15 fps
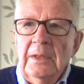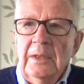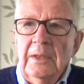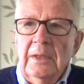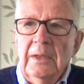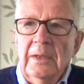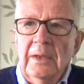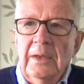
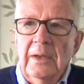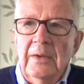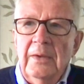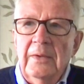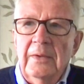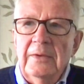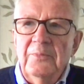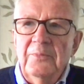
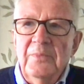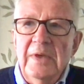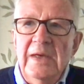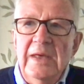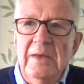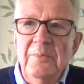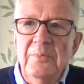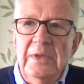It
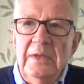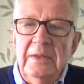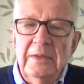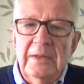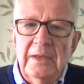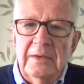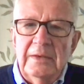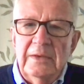may be
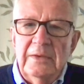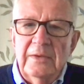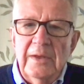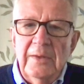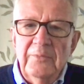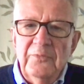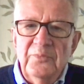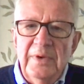that it
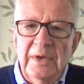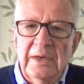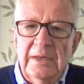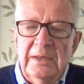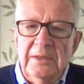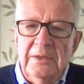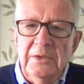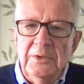comes
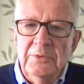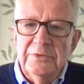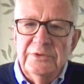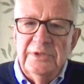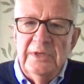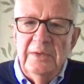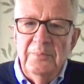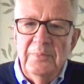back in new
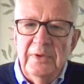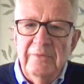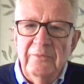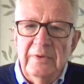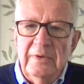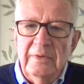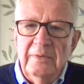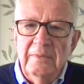shape
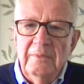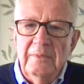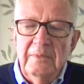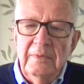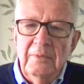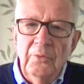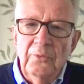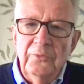every
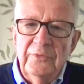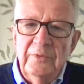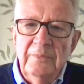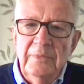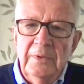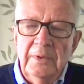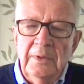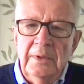
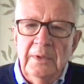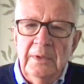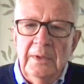autumn,